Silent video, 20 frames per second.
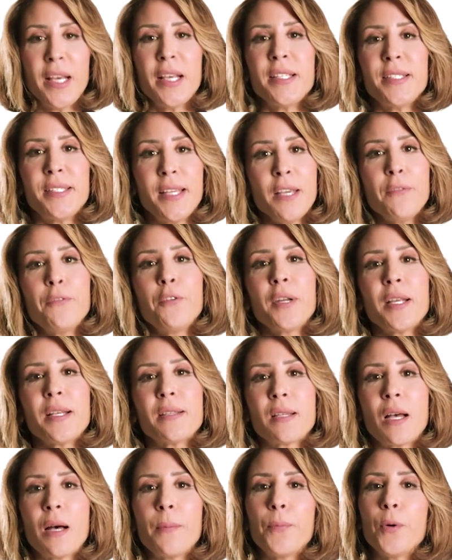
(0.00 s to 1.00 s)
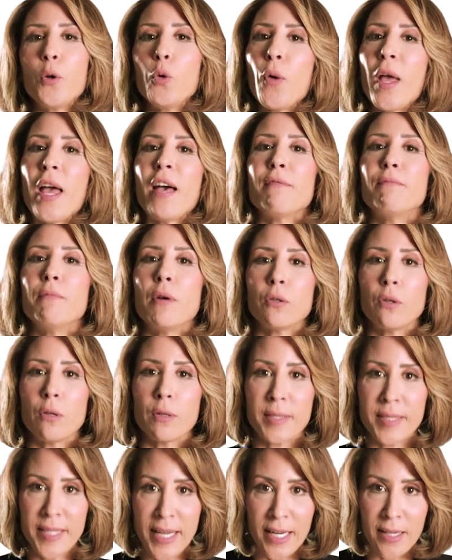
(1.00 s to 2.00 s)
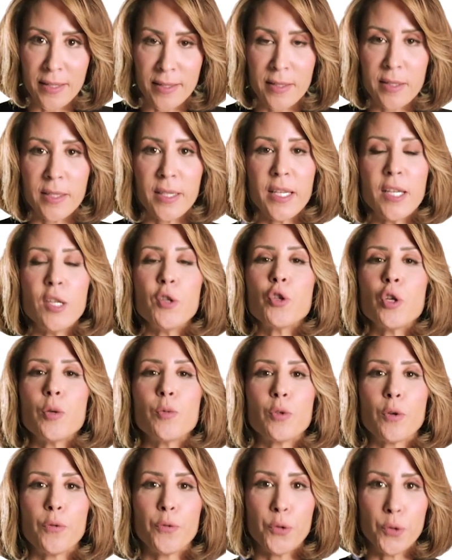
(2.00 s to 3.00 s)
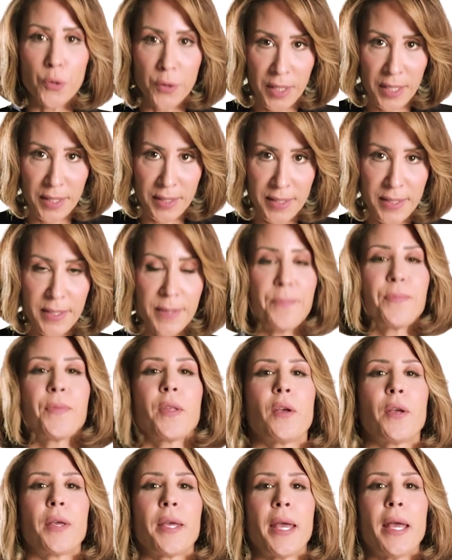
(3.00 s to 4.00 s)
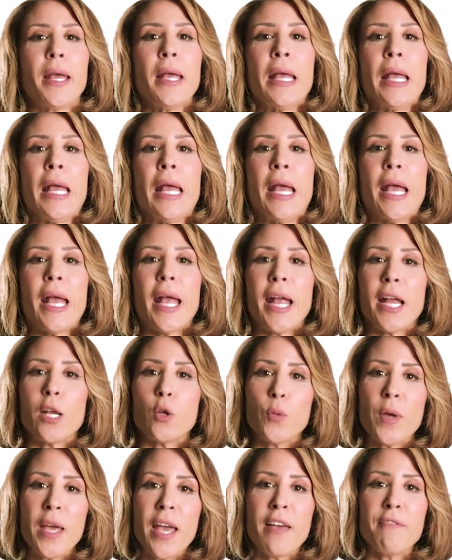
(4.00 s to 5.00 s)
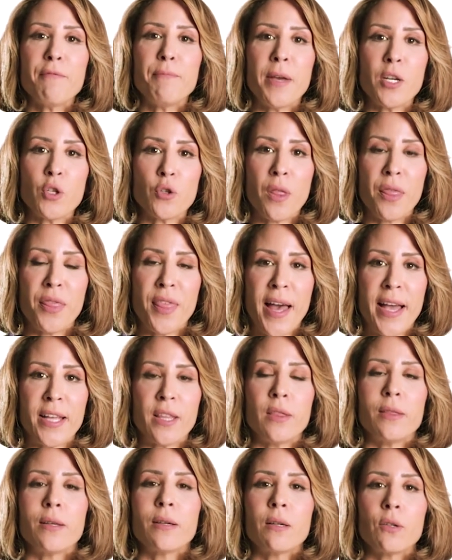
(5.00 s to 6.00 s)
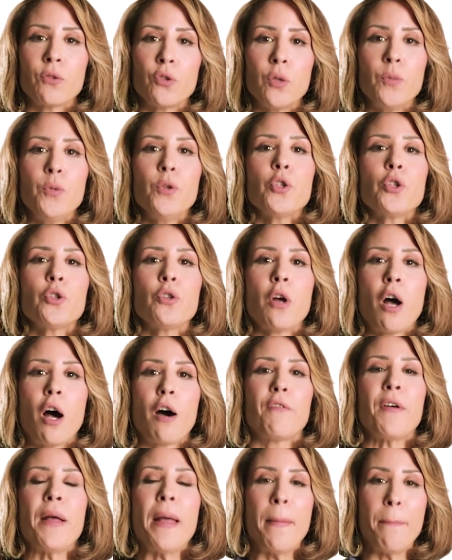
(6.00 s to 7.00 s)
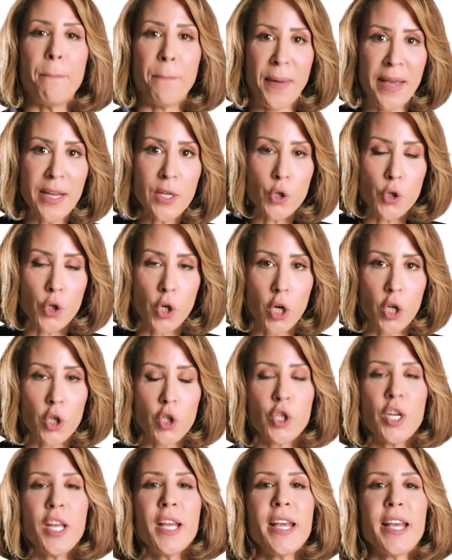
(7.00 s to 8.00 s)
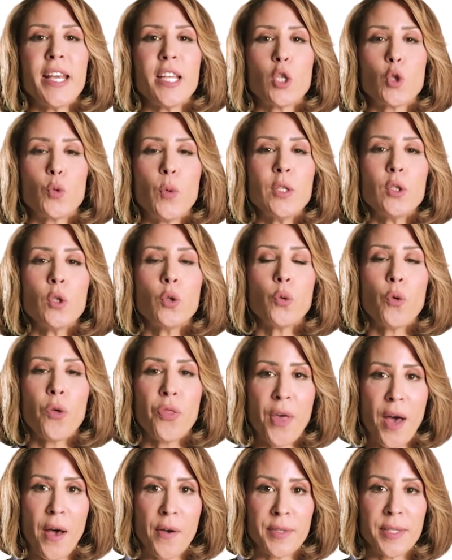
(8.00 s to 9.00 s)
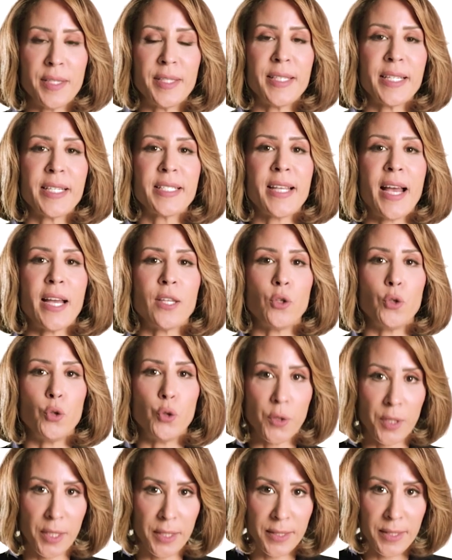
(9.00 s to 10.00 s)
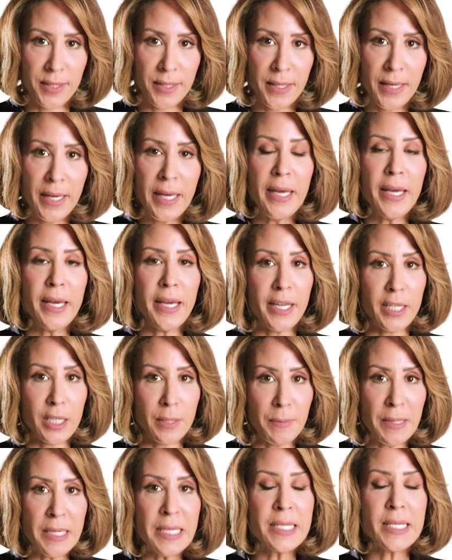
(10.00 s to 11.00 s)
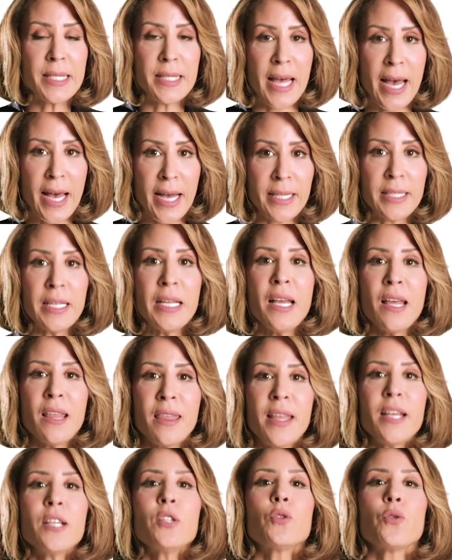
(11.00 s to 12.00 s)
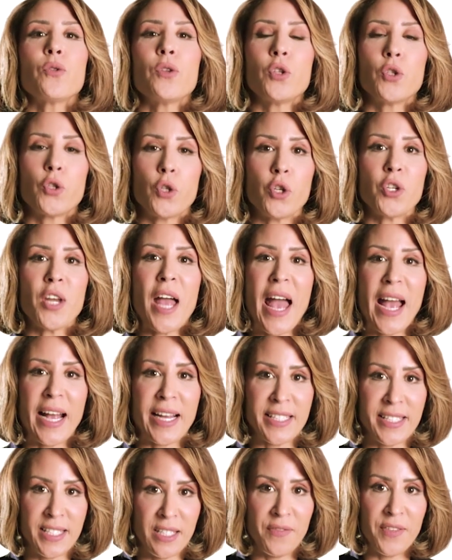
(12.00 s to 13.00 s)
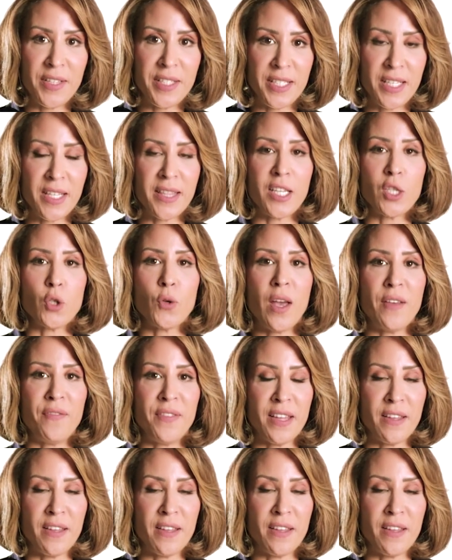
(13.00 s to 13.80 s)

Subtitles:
Say, for example, we have modeled sales in terms of units, okay? And we have measured that the contribution of paid search is 22,600 units. It means that thanks to the search activity that you have